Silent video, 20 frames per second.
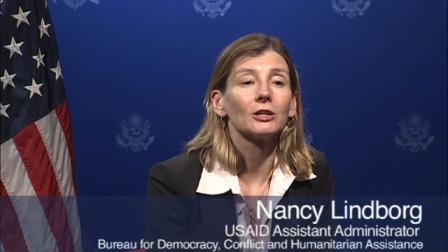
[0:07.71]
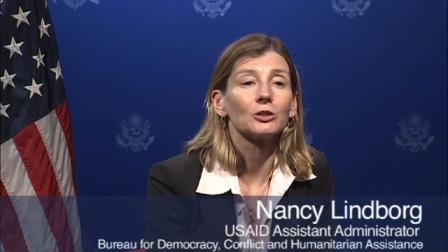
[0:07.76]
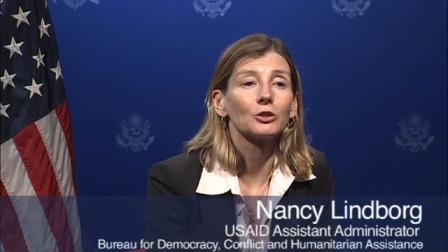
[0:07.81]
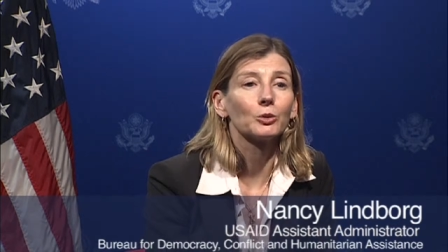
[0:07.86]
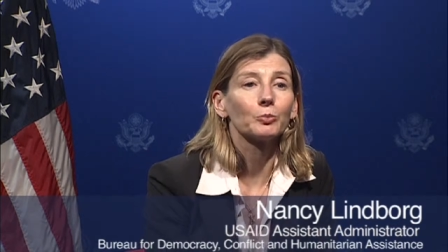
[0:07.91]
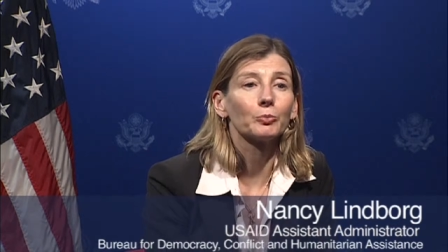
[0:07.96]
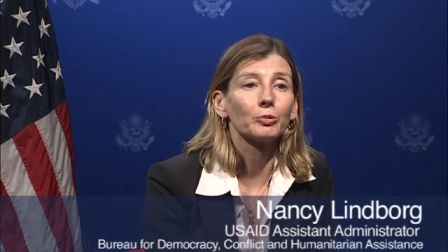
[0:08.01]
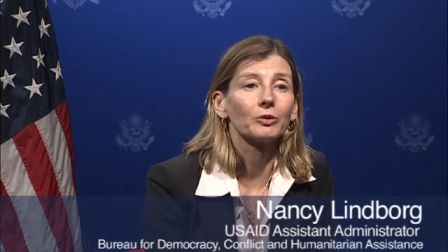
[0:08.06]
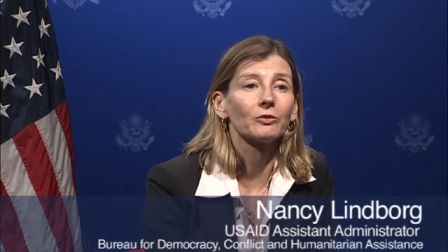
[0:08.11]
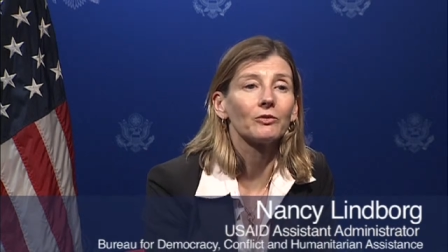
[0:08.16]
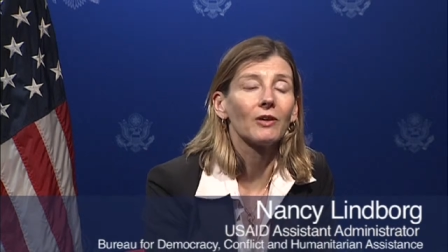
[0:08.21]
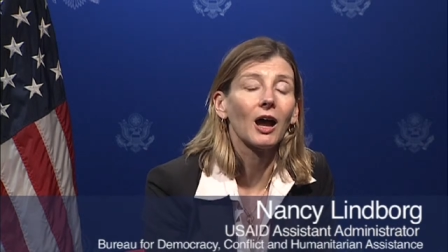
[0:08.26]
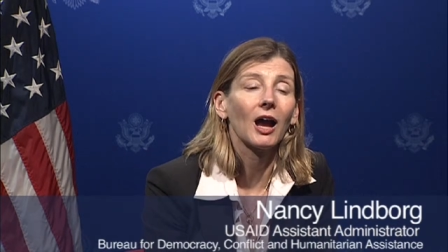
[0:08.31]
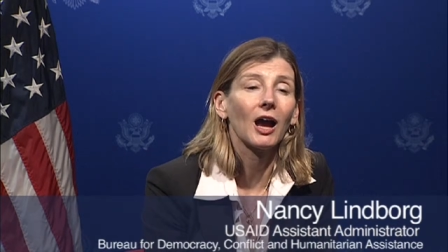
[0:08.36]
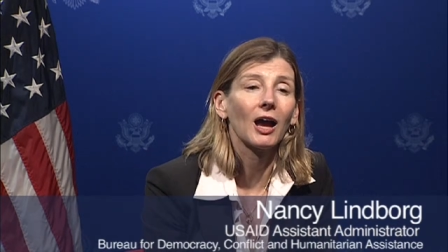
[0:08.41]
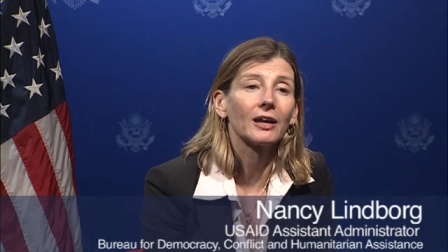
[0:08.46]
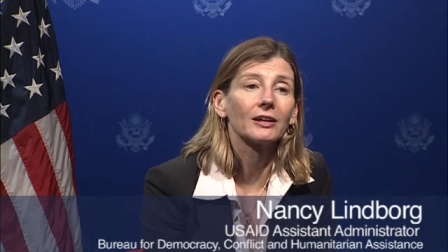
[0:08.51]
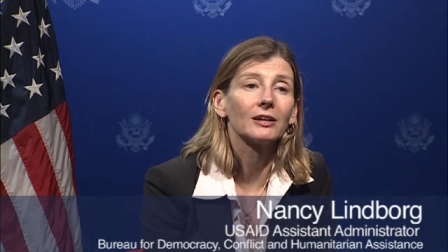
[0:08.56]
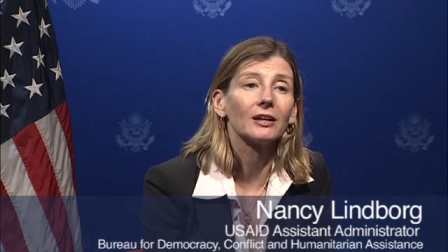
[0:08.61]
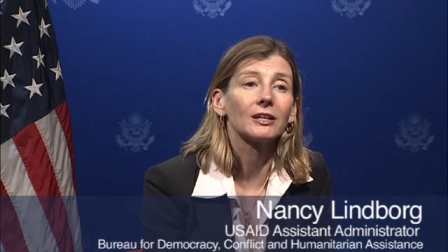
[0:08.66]
to
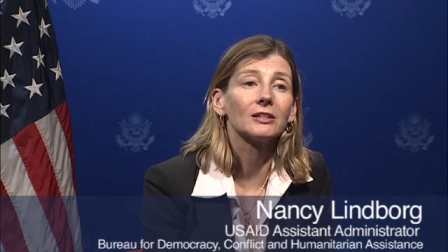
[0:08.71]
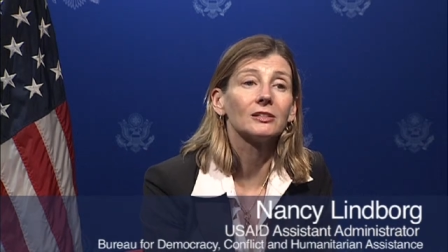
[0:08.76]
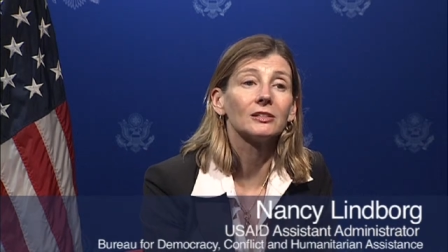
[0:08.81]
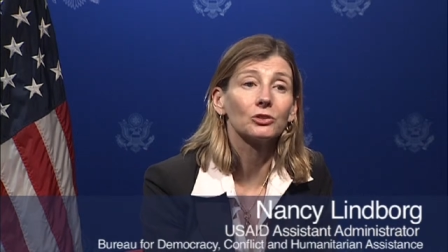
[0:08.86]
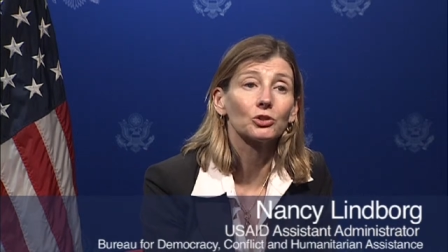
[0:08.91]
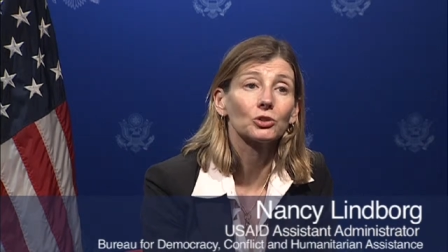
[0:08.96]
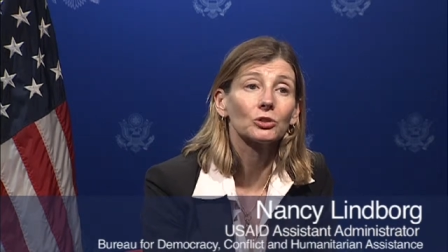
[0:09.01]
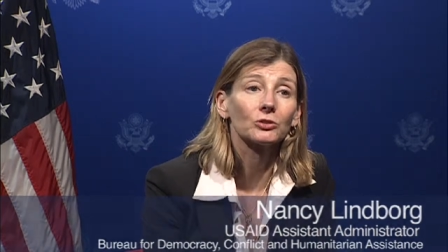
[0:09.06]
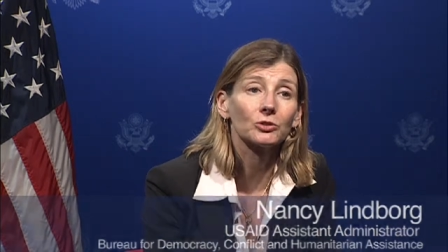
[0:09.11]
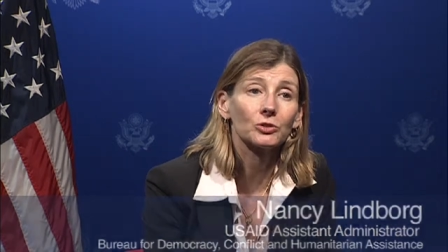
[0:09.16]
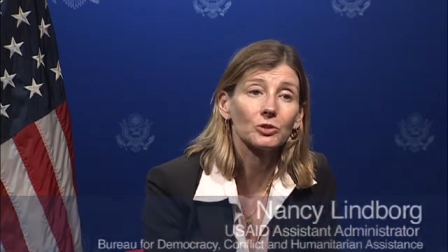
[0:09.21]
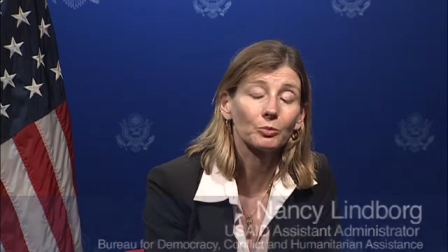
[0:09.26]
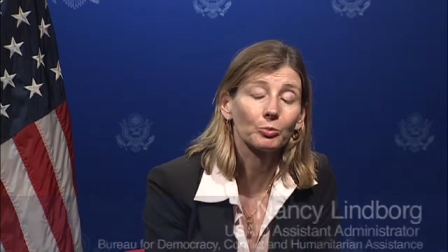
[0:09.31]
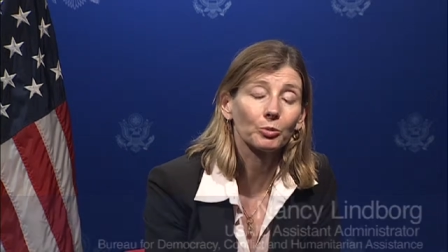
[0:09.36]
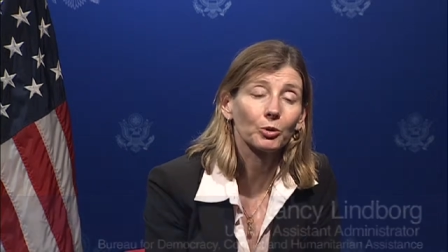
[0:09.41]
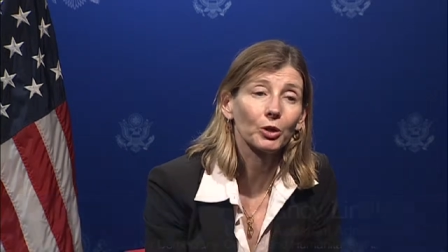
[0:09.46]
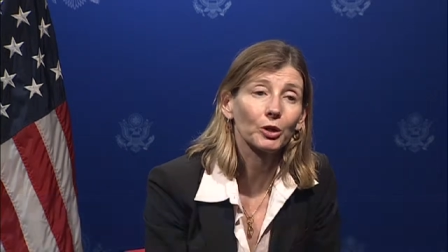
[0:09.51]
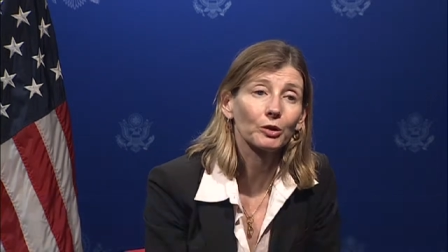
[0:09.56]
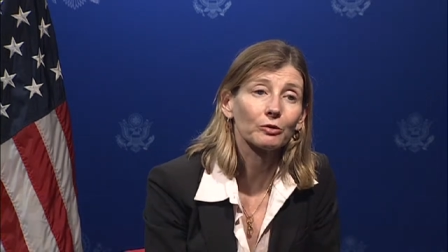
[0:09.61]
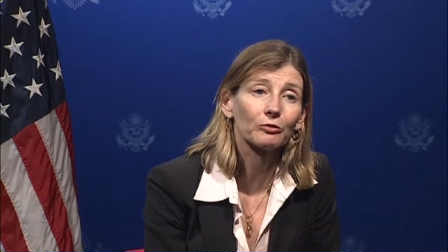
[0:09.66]
provide additional
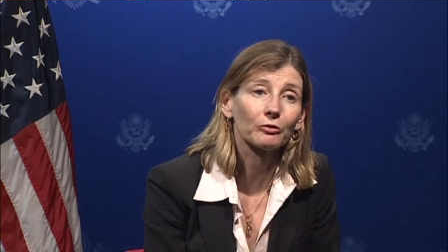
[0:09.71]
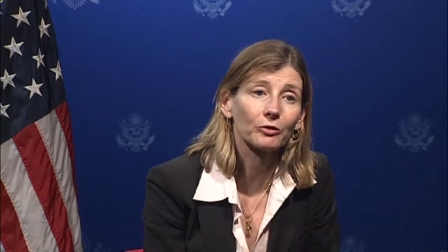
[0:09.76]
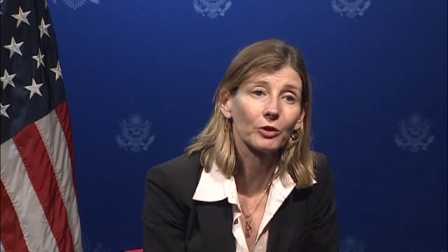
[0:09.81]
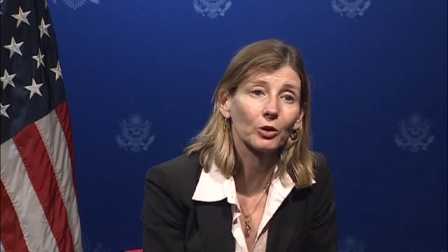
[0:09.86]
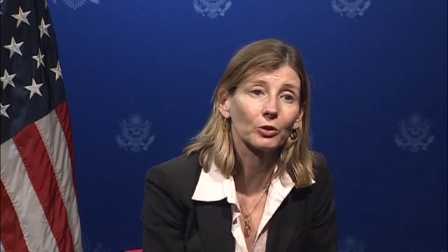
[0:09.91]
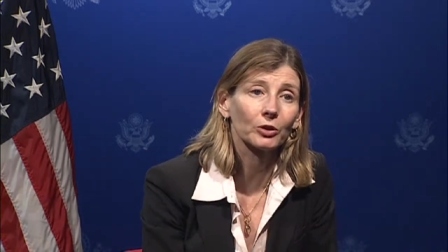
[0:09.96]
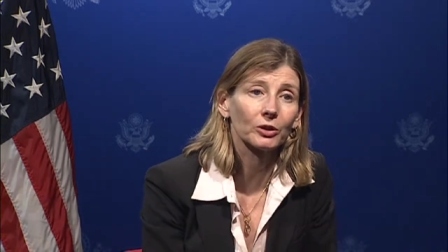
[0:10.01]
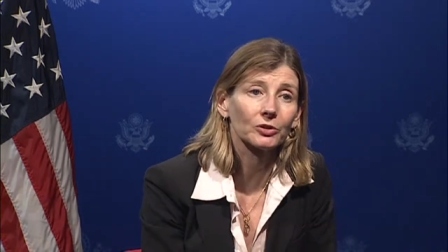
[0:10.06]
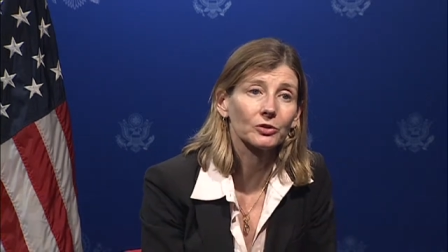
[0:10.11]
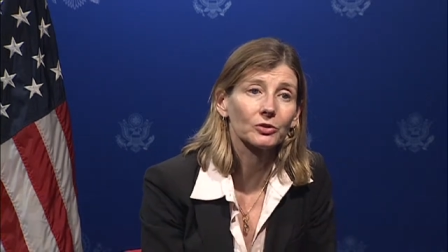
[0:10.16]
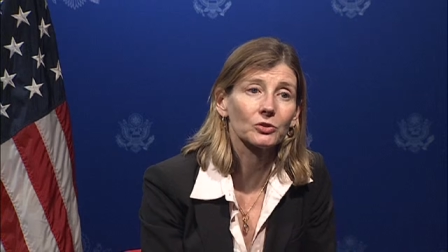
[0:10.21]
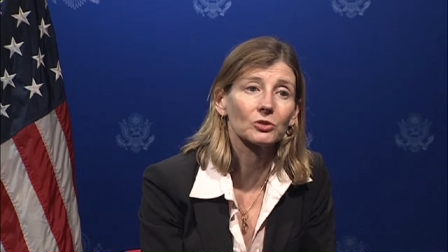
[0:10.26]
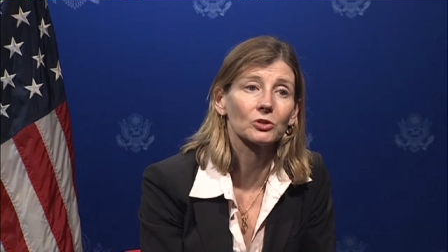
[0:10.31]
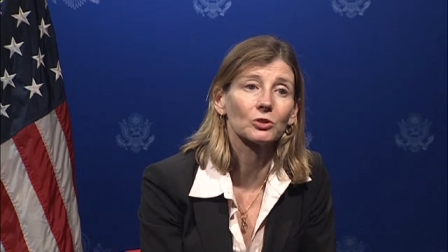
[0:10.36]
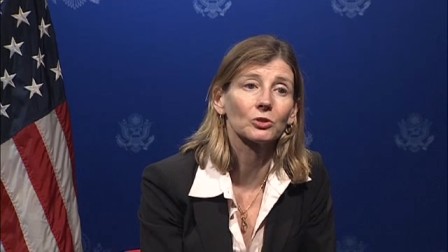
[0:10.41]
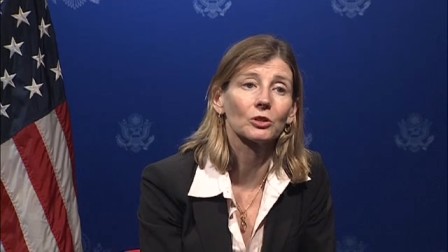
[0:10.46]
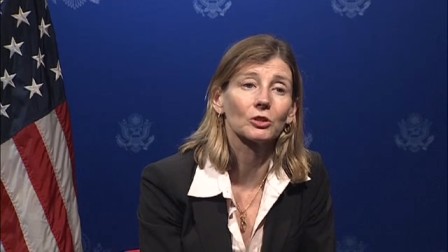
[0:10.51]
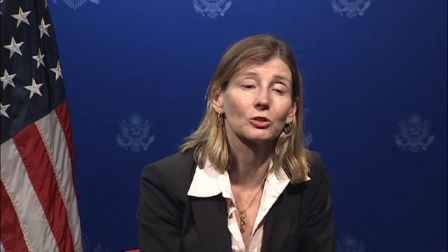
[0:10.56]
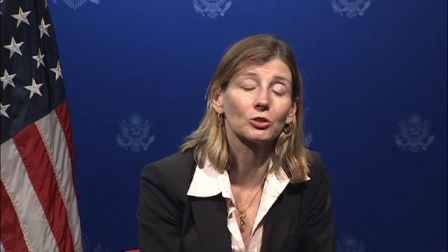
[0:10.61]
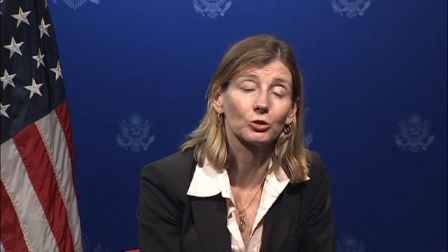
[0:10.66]
support and focus
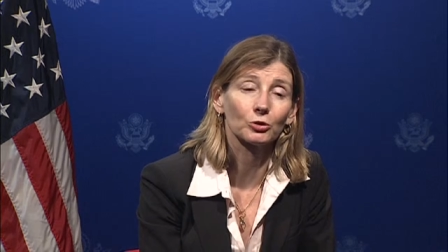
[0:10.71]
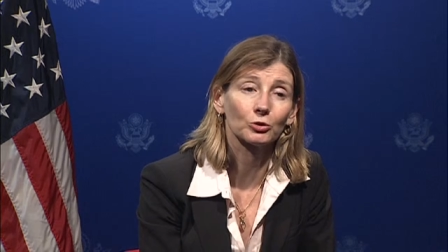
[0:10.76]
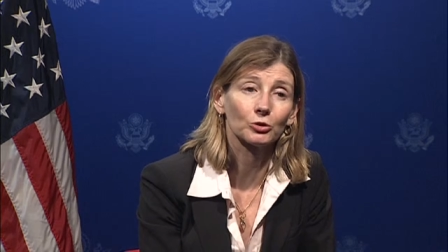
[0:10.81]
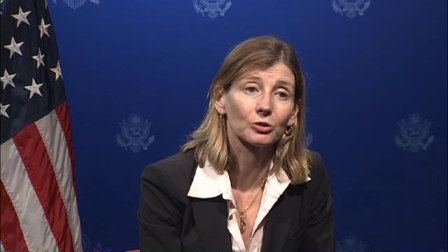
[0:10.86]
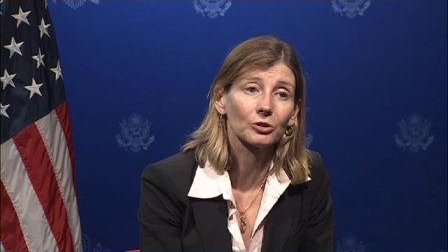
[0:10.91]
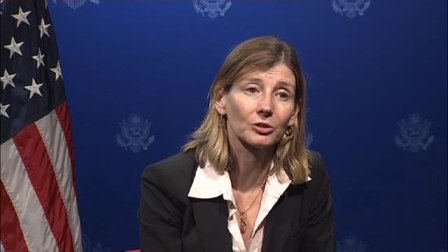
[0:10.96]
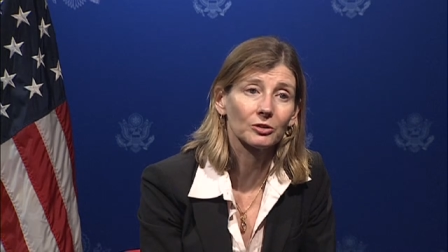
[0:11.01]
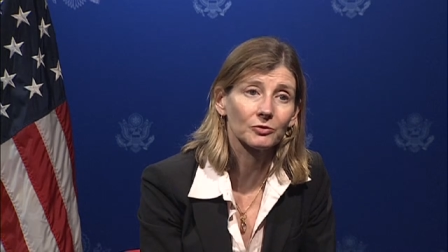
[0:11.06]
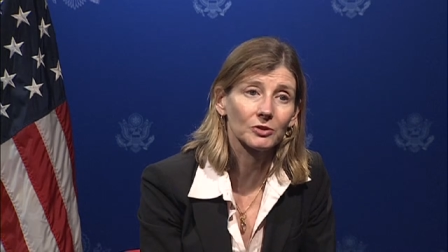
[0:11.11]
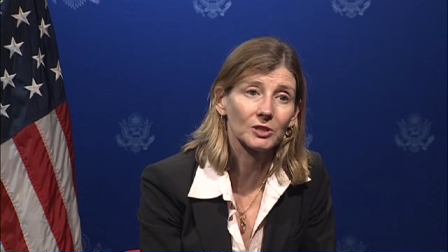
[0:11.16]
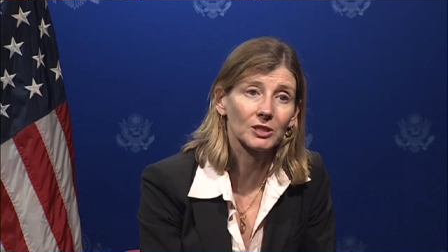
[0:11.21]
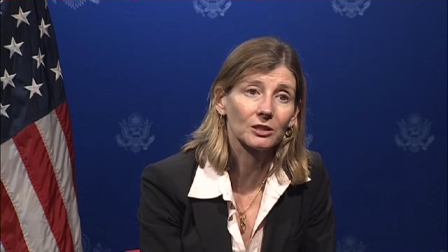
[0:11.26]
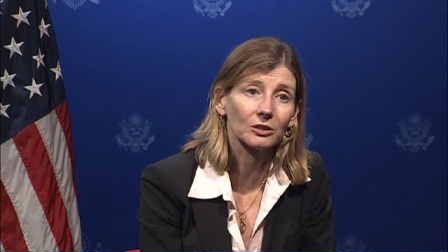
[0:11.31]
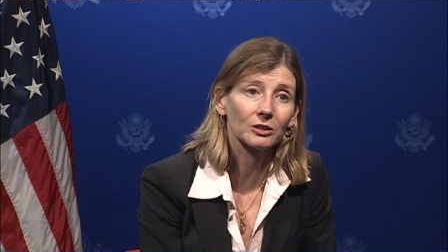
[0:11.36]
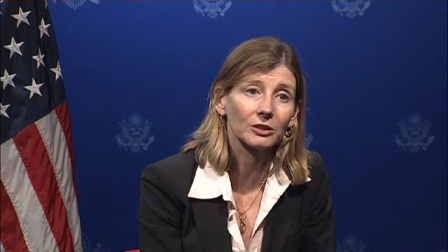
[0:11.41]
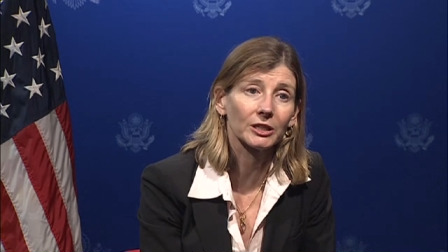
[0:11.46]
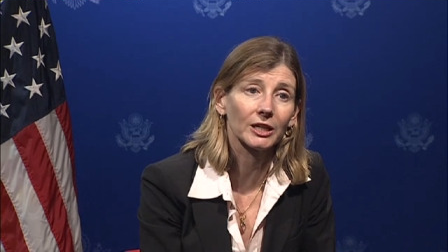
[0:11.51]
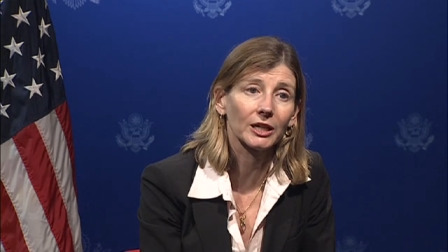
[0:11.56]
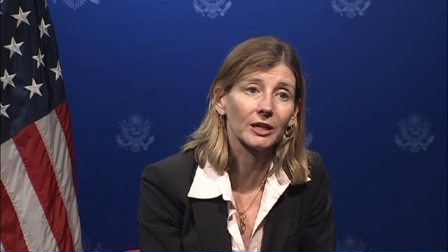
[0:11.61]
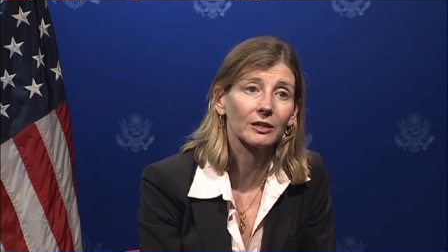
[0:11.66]
to the children of
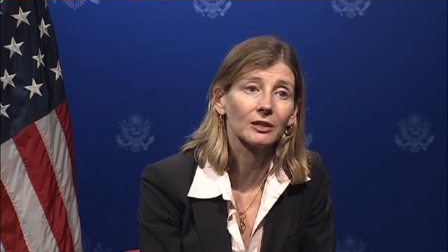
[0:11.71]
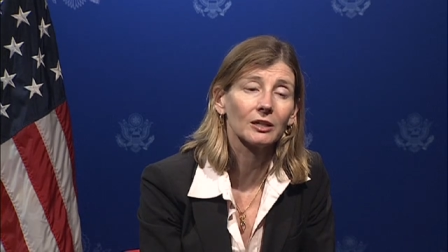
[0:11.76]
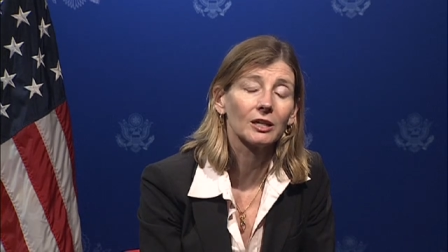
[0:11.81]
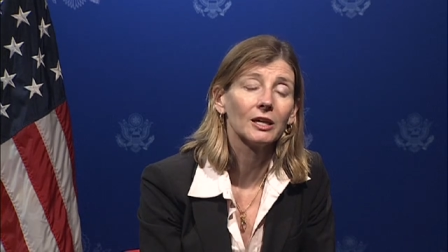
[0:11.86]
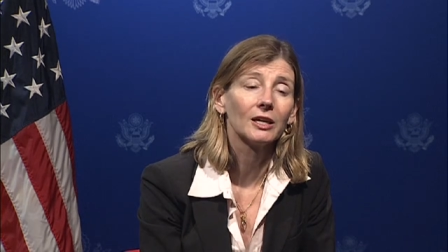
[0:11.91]
Syria.